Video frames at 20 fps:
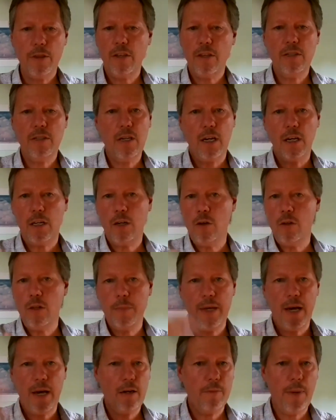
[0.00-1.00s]
are they seeing? It can
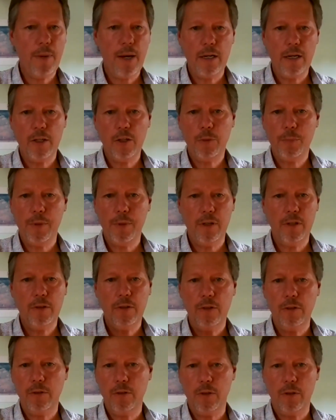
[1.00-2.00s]
only be out of body
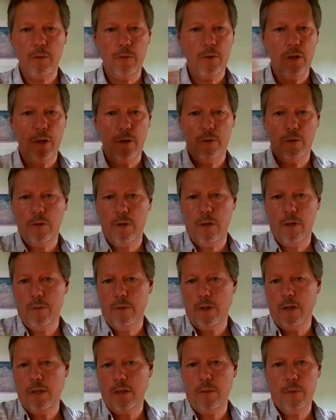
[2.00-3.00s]
experiences, or what,
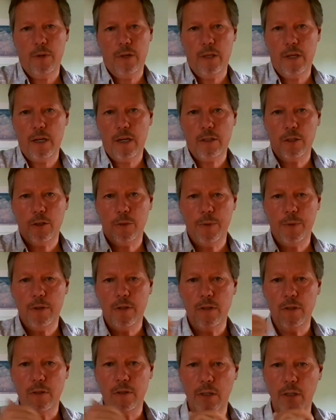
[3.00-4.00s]
what? are they? What are they actually
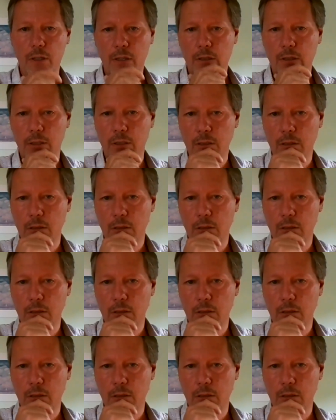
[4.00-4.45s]
experiencing? It's...